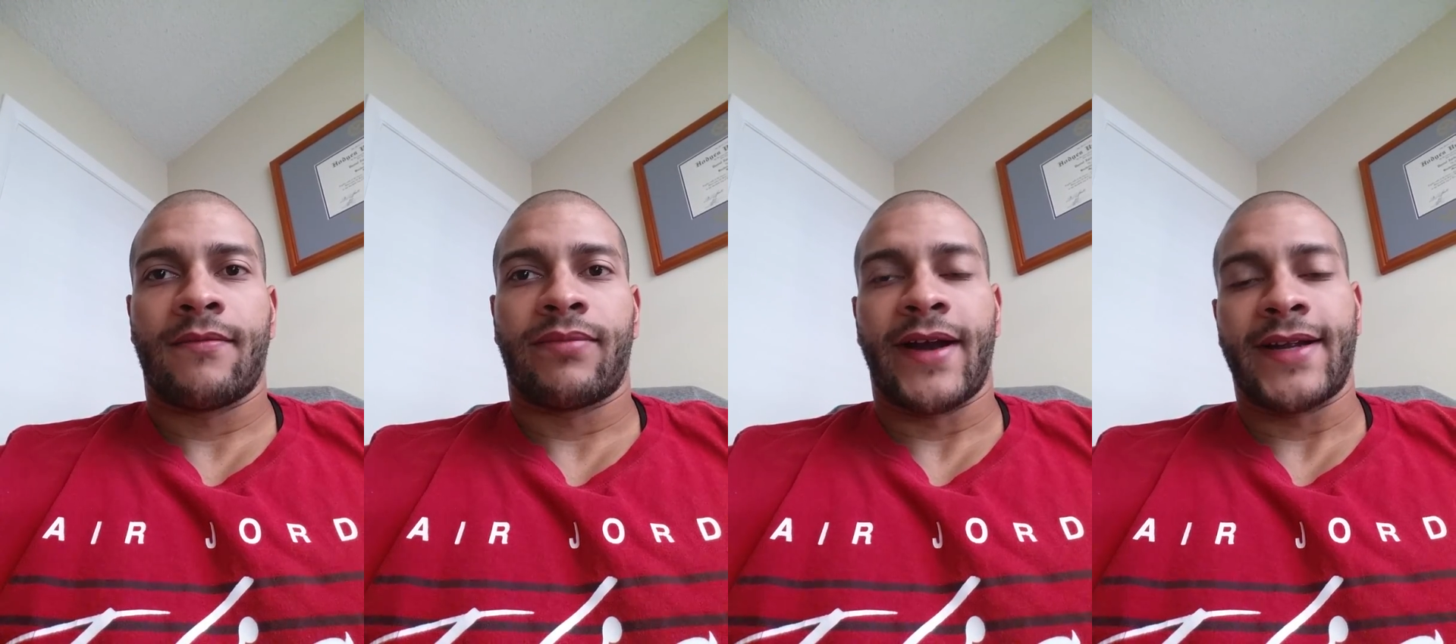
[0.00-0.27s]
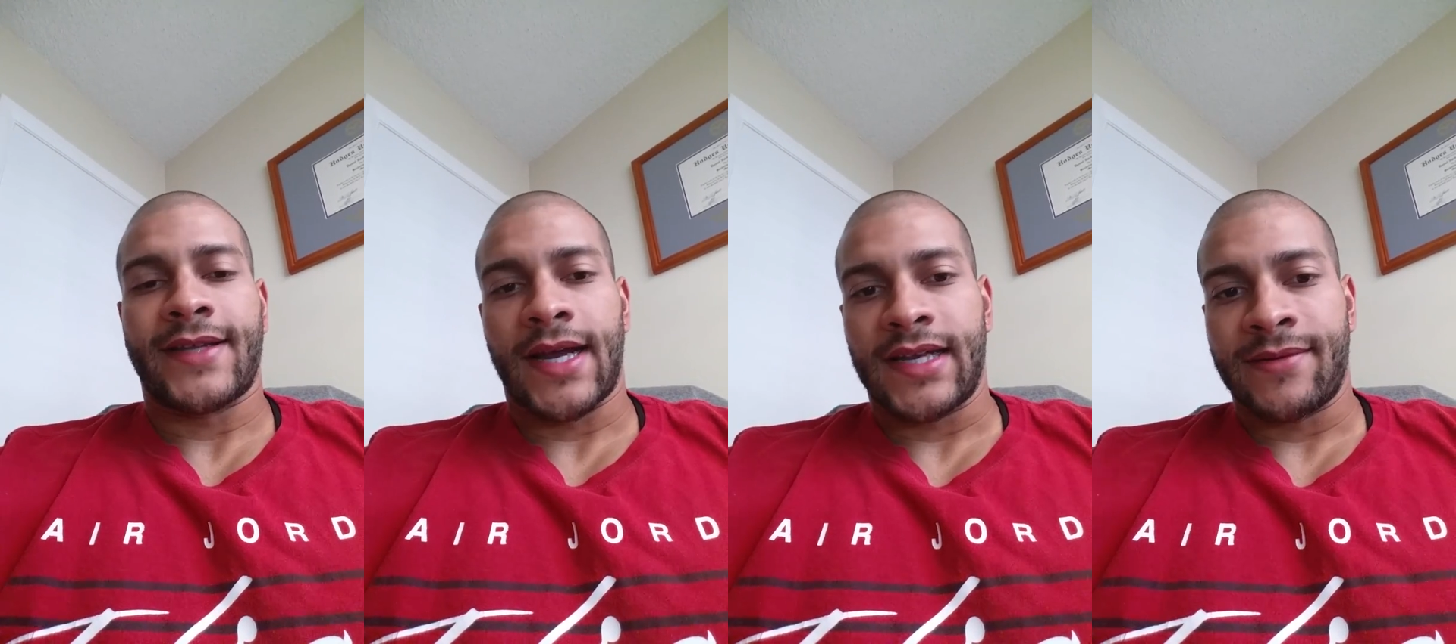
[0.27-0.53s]

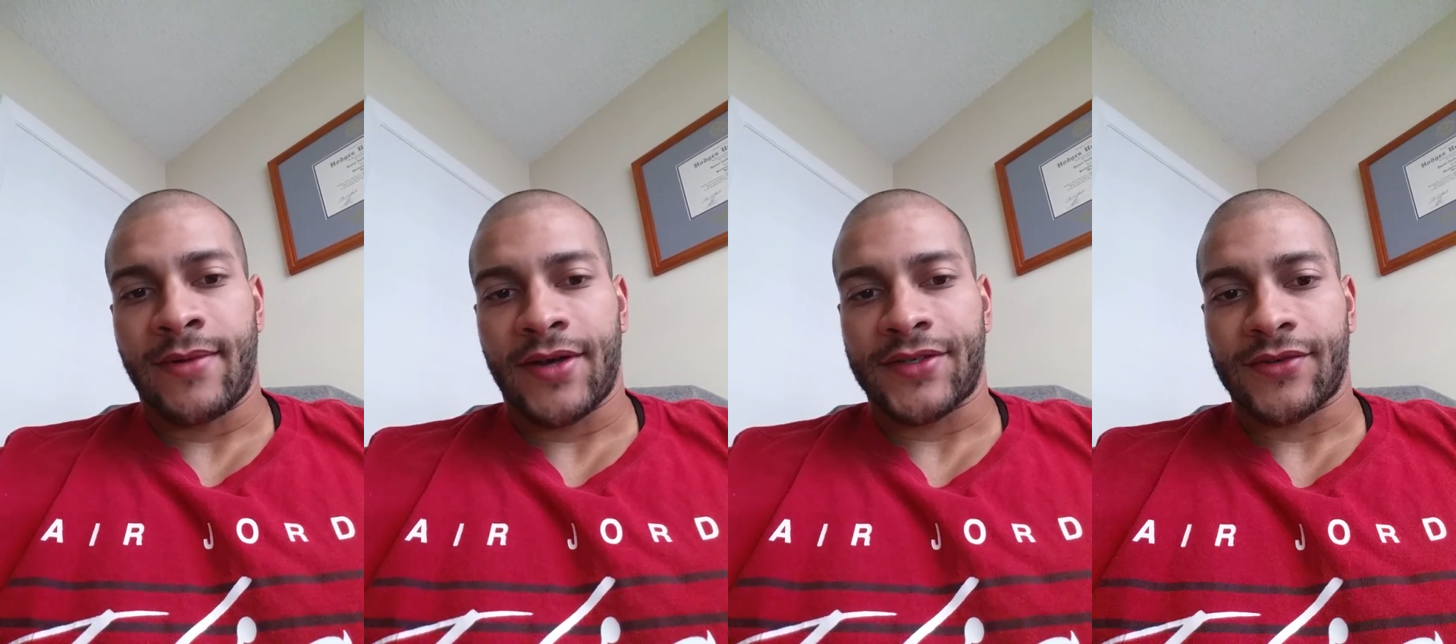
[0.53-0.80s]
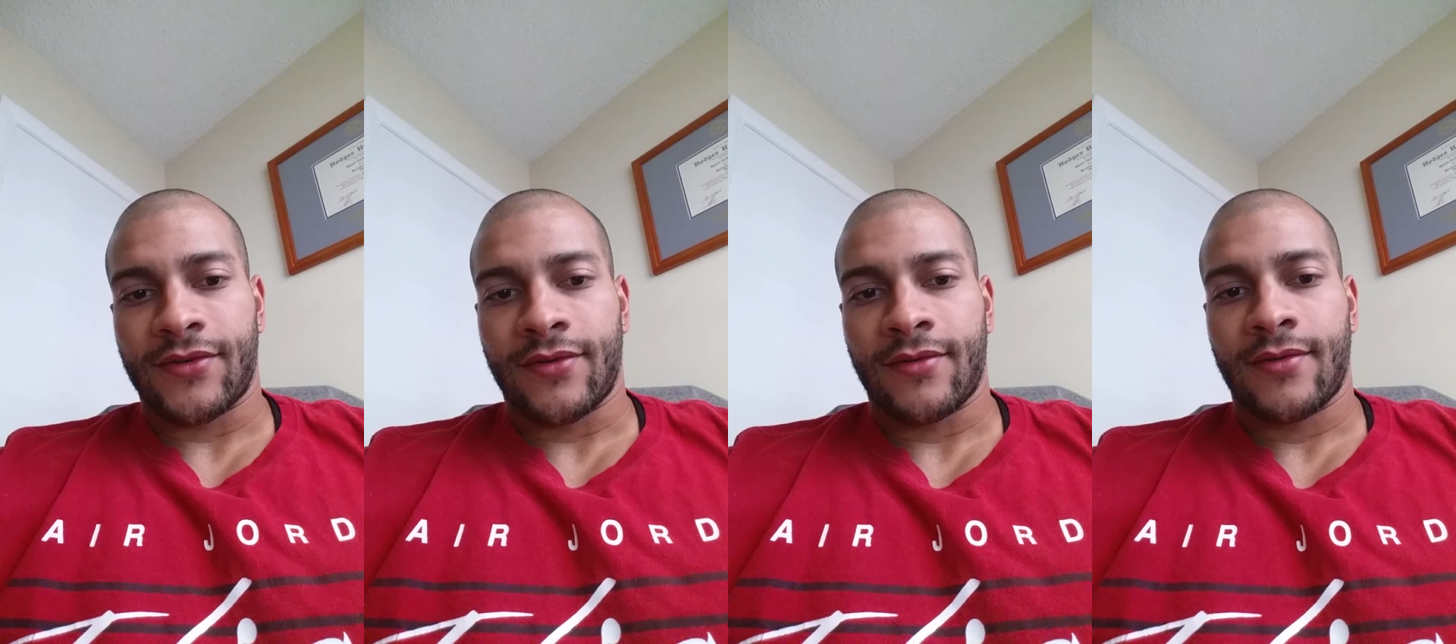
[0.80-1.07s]
break down the
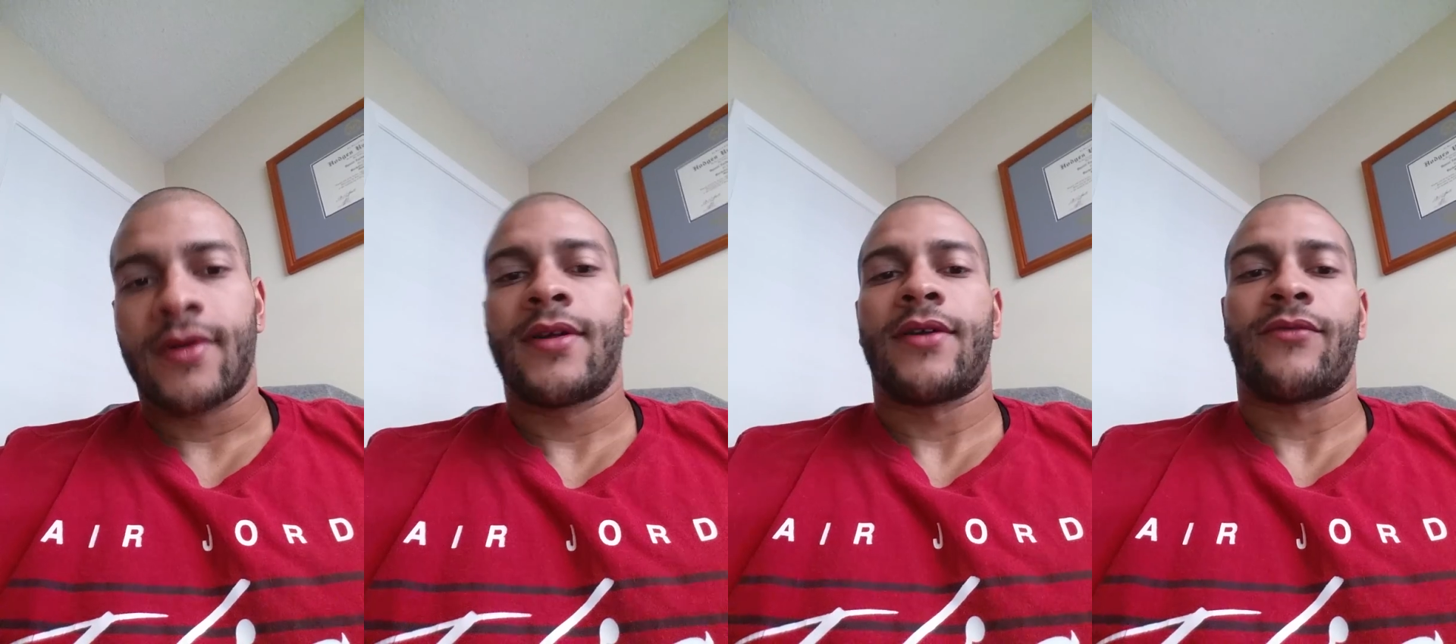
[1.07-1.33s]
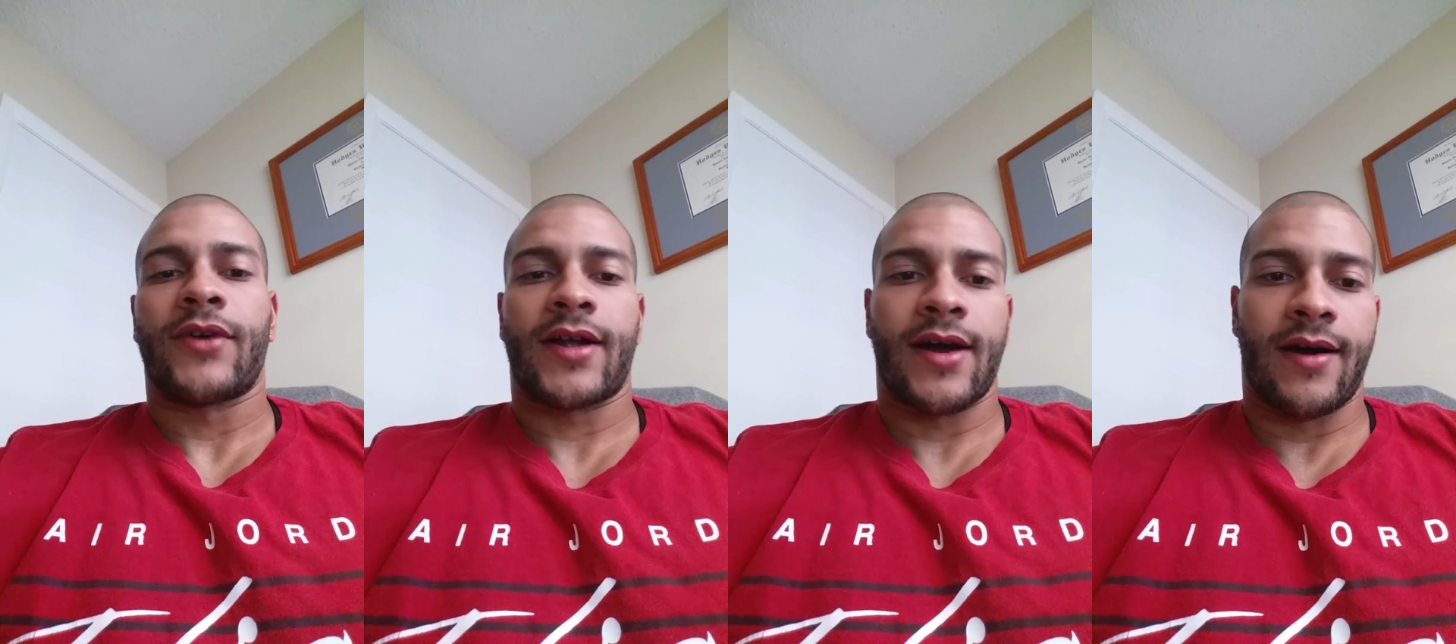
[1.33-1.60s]
muscle,
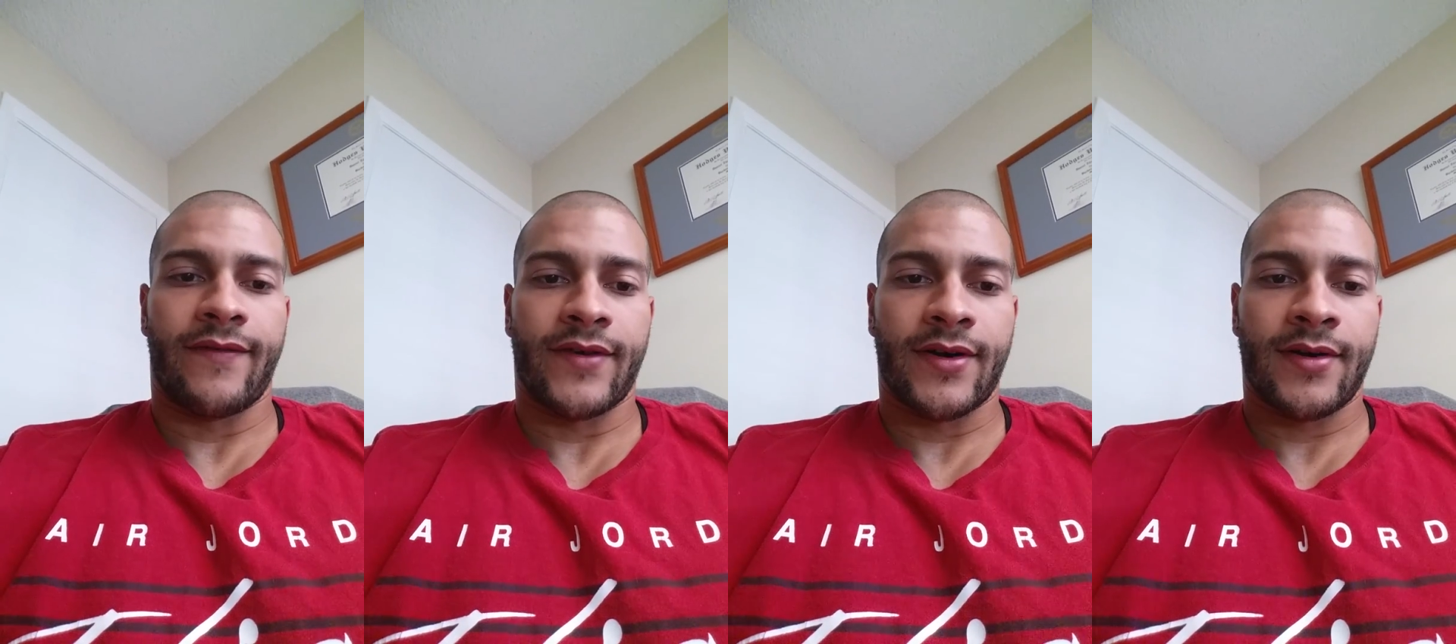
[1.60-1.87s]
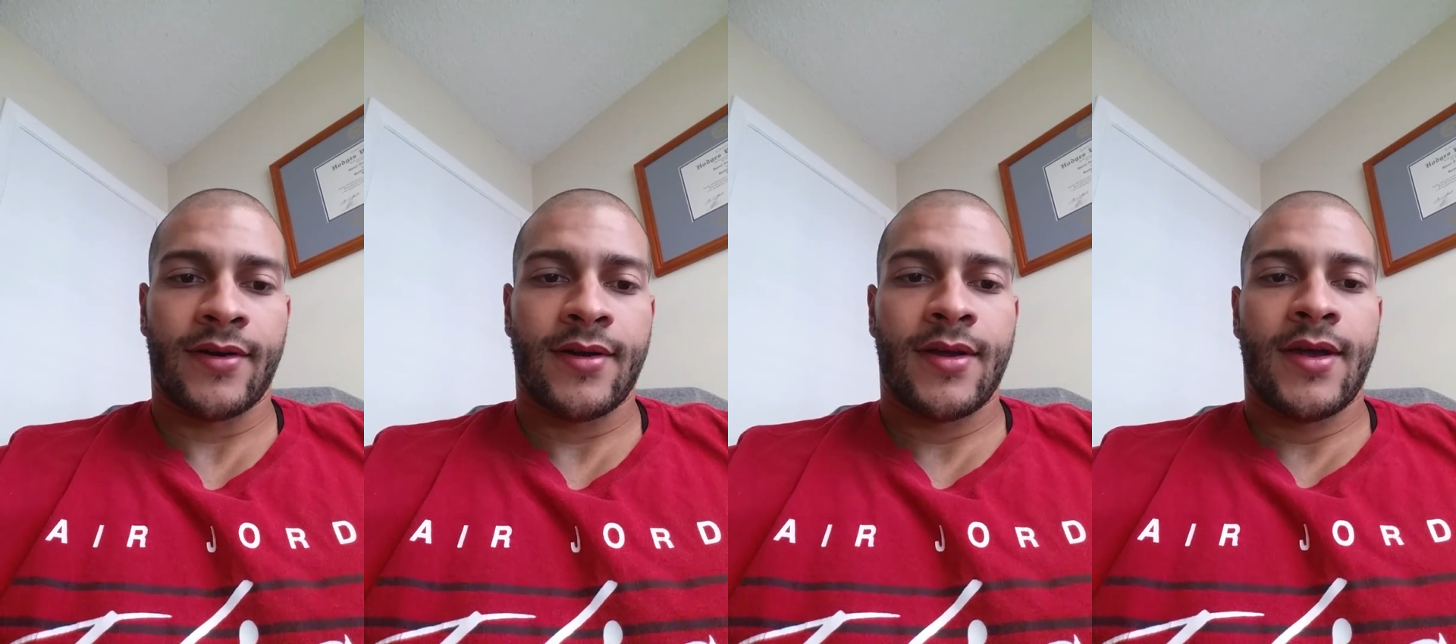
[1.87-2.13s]

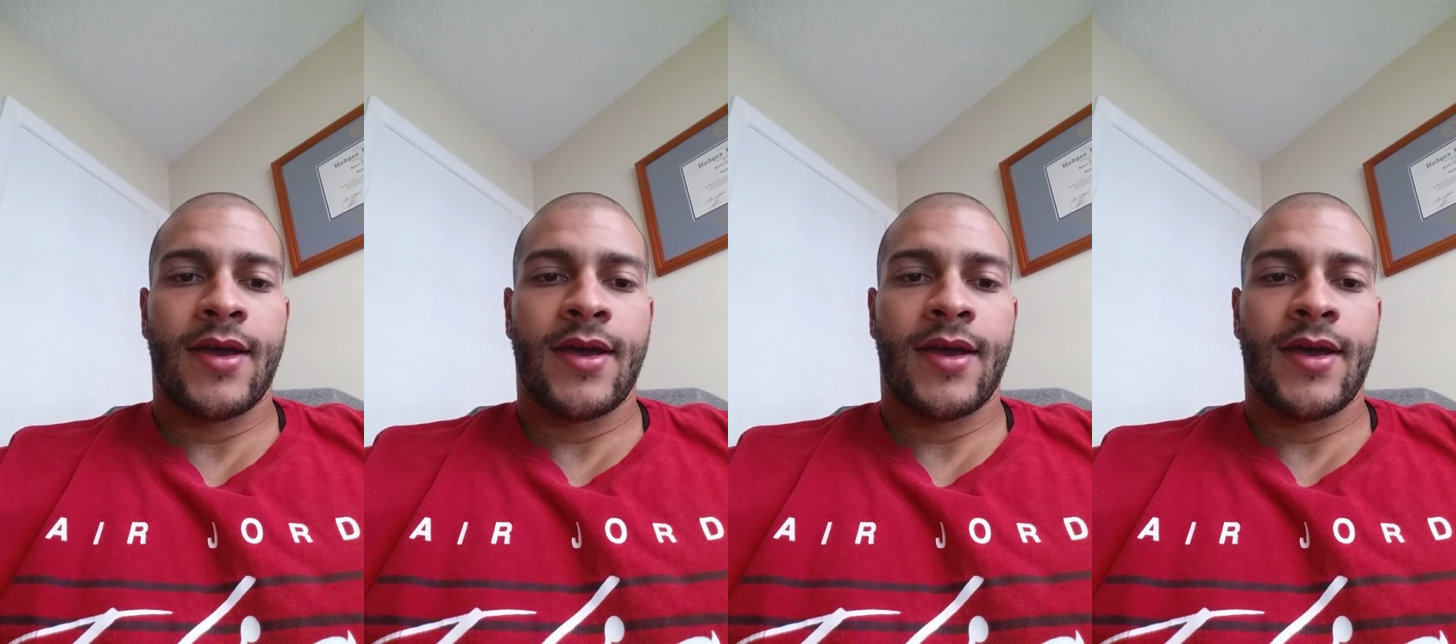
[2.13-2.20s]
recover,